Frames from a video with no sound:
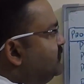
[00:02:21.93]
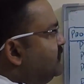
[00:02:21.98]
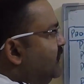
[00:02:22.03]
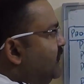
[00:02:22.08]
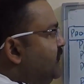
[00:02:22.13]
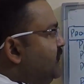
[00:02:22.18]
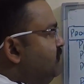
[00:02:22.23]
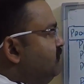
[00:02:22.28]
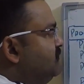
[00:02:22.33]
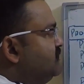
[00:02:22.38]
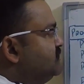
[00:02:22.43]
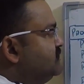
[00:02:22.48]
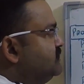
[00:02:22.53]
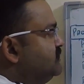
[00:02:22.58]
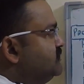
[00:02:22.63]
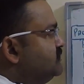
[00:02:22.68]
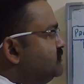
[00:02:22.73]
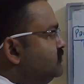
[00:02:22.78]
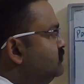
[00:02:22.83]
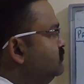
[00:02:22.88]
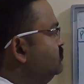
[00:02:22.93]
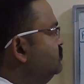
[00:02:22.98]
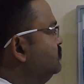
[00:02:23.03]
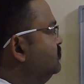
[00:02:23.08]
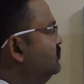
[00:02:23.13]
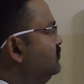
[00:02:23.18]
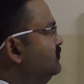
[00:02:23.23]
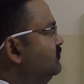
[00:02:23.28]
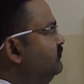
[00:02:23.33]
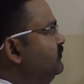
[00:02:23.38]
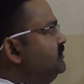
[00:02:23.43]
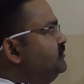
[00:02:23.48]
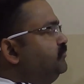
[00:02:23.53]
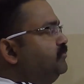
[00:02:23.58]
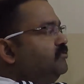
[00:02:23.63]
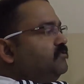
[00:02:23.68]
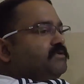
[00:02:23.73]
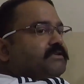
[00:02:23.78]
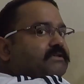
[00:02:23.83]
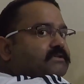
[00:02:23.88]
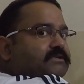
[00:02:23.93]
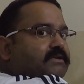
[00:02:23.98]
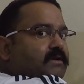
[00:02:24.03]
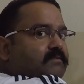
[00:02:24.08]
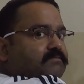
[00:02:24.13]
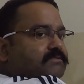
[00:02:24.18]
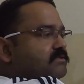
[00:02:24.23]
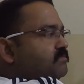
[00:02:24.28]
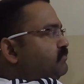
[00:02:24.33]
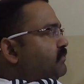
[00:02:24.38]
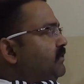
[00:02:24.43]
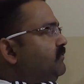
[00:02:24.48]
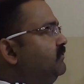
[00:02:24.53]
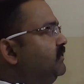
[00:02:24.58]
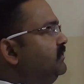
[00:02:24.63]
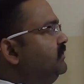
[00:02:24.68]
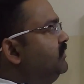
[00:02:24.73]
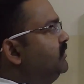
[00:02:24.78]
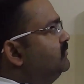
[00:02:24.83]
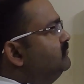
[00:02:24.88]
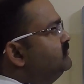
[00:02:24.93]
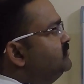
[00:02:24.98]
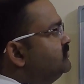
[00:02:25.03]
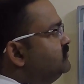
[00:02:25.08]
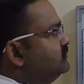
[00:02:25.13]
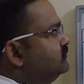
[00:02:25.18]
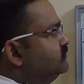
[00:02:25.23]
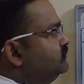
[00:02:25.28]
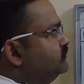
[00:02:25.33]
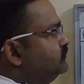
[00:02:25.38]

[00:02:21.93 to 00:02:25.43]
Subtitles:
time 0, which process comes? P1 comes.